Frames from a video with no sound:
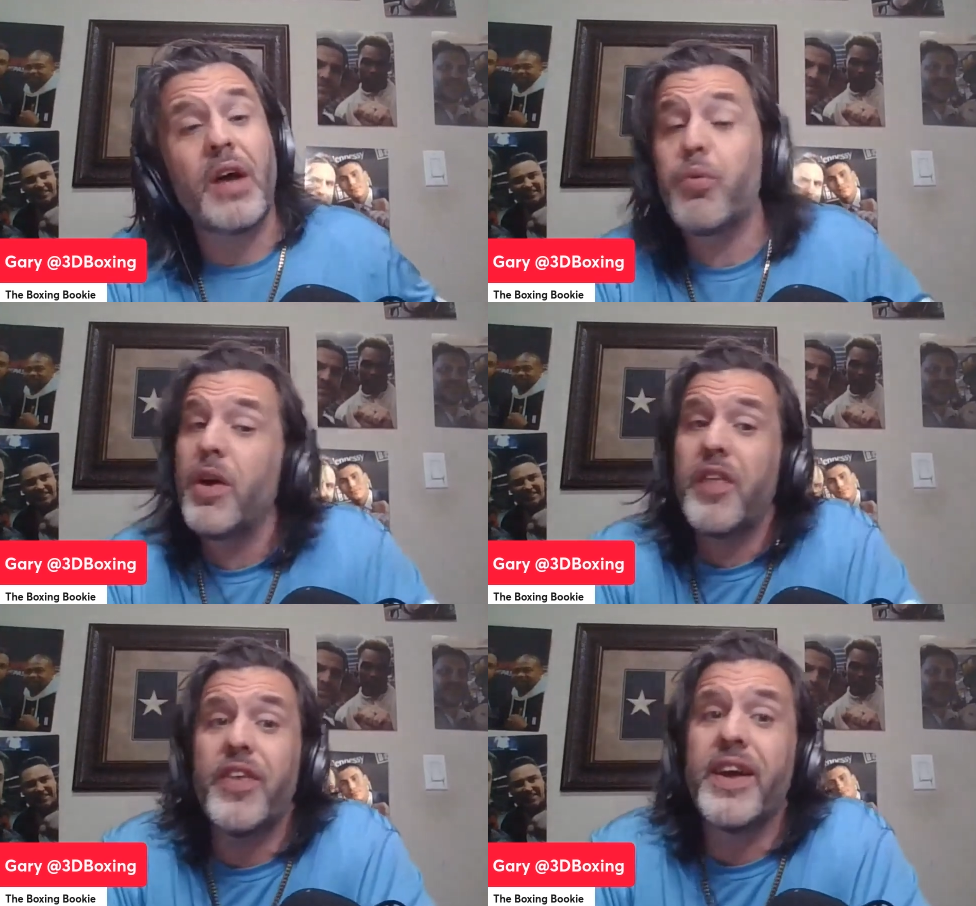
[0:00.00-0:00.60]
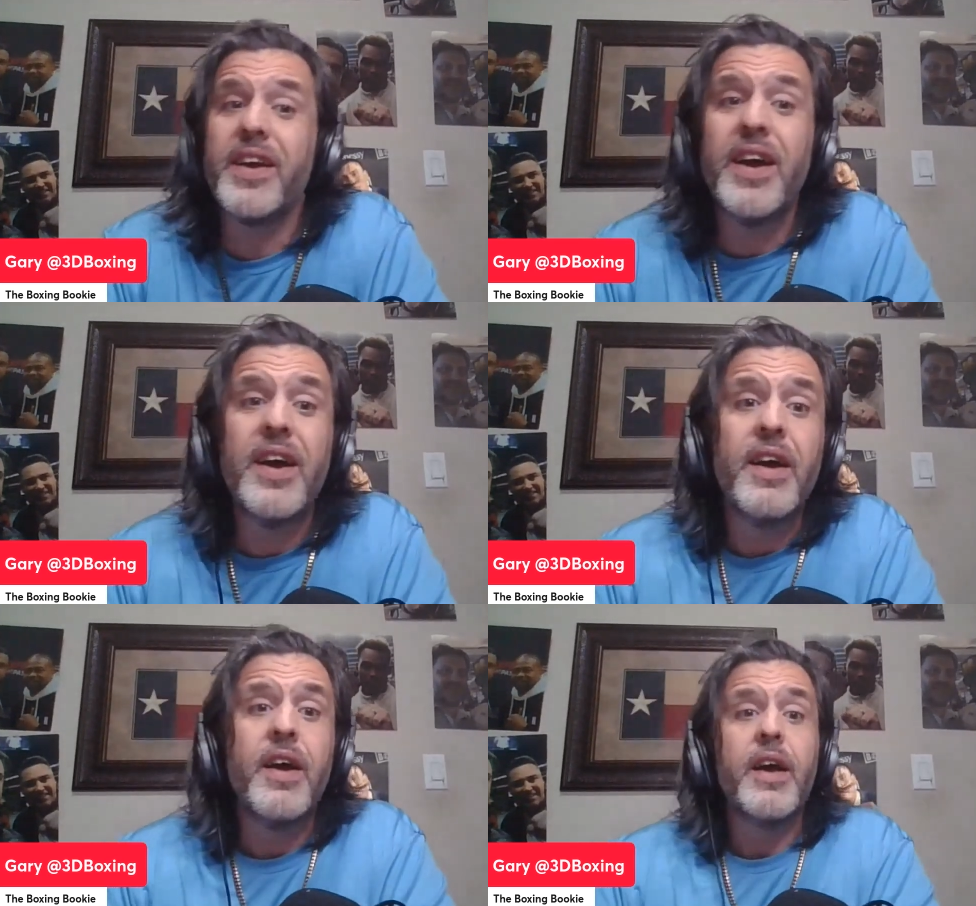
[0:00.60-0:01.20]
Speaker 1: I really think
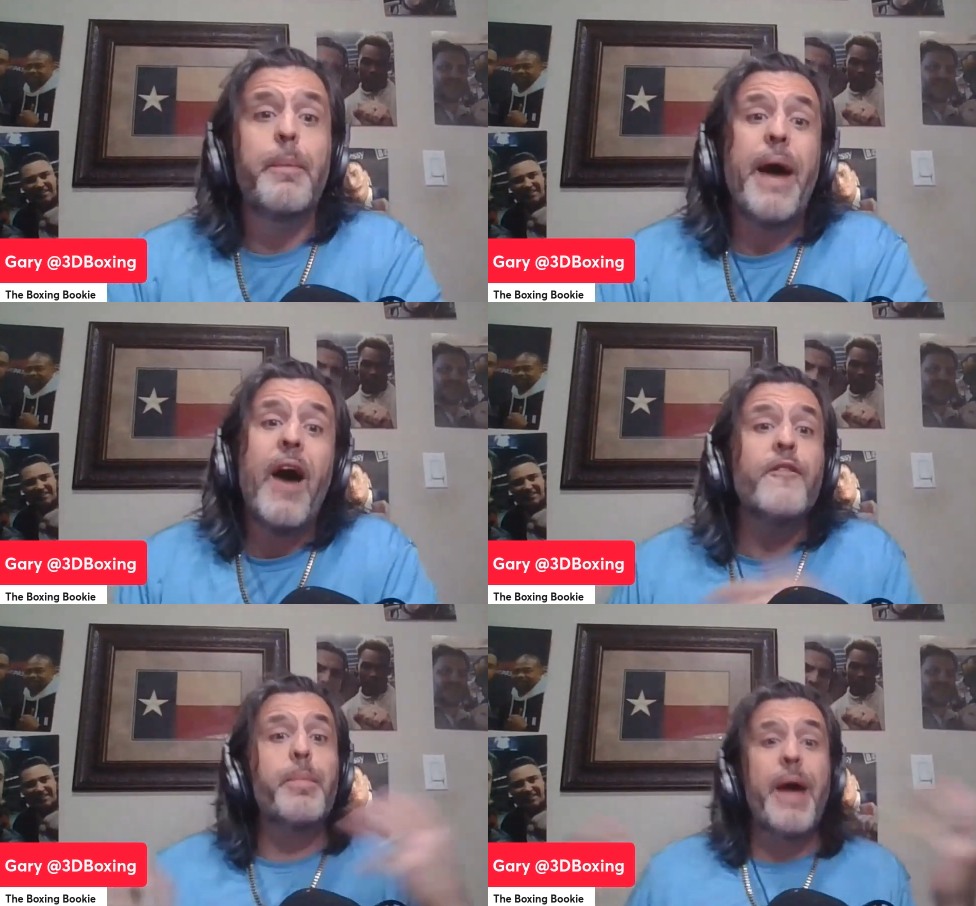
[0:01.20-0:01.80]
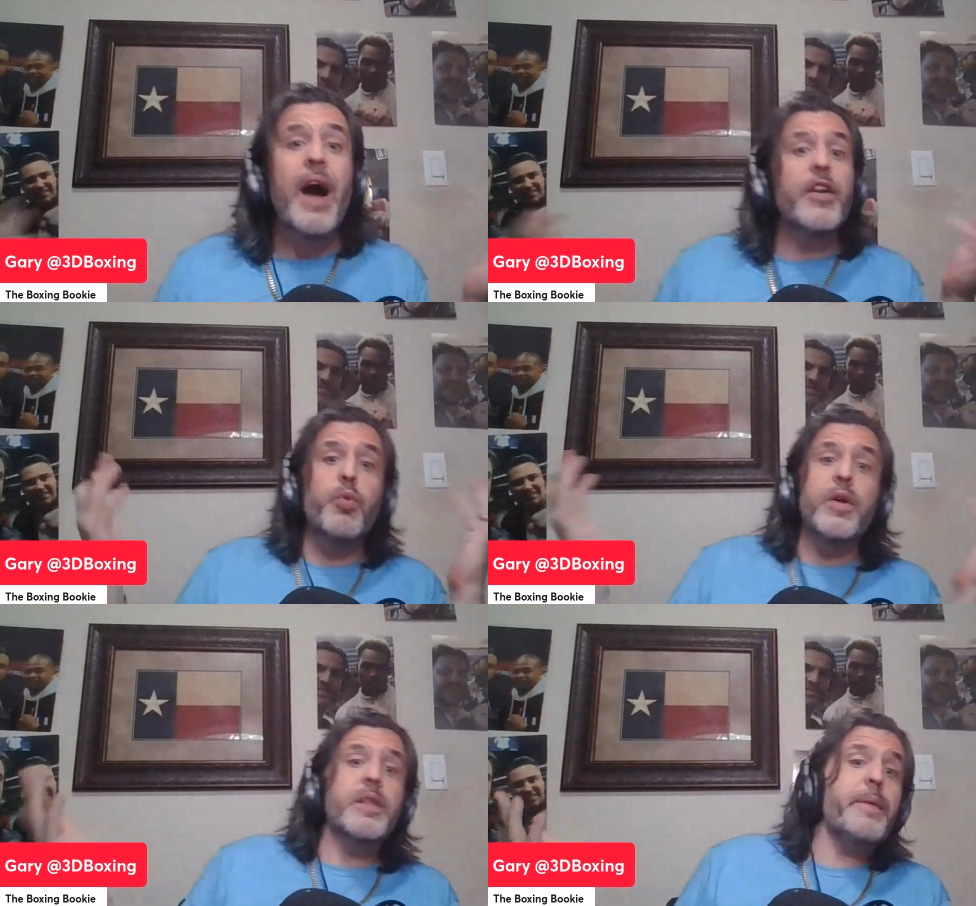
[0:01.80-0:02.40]
pound for pound, he's
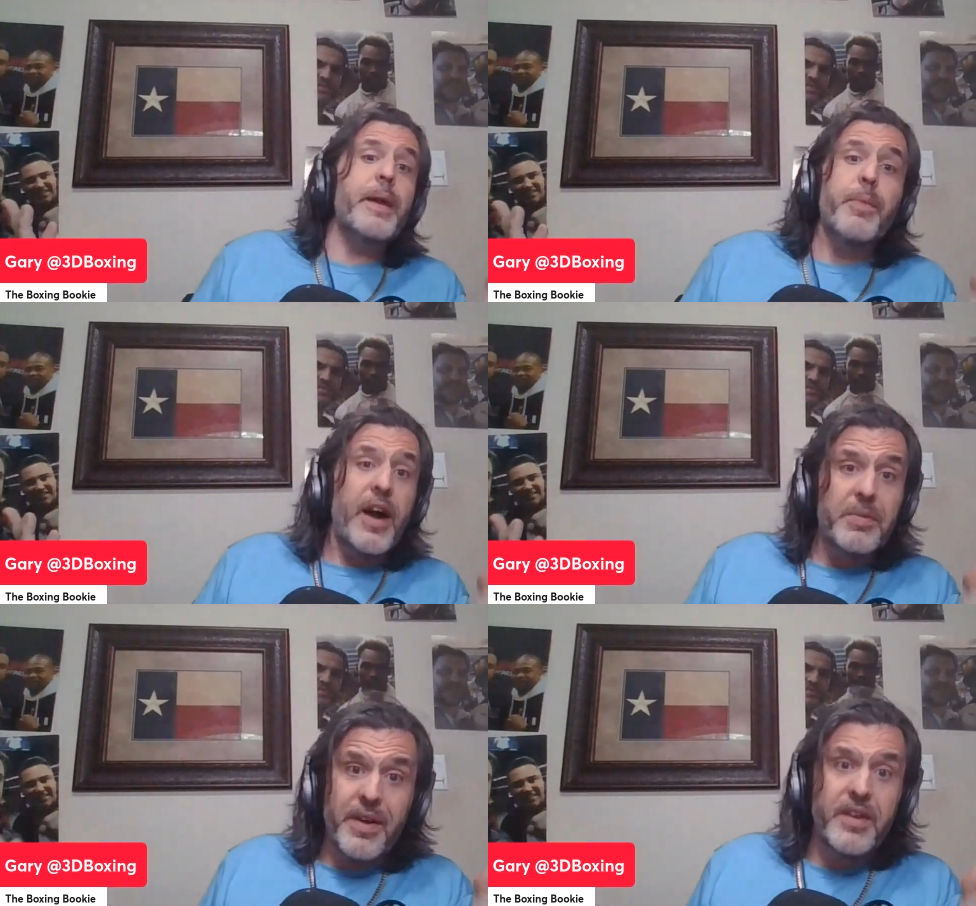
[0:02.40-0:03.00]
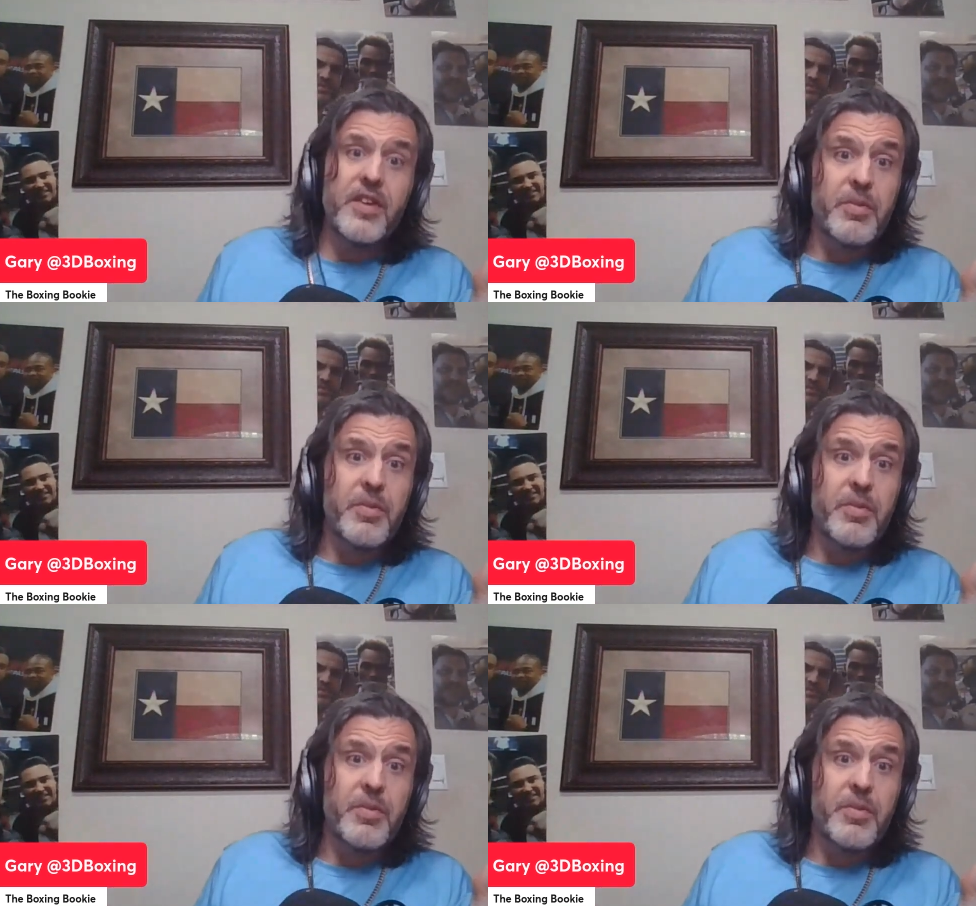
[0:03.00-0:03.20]
one of the better prospects in the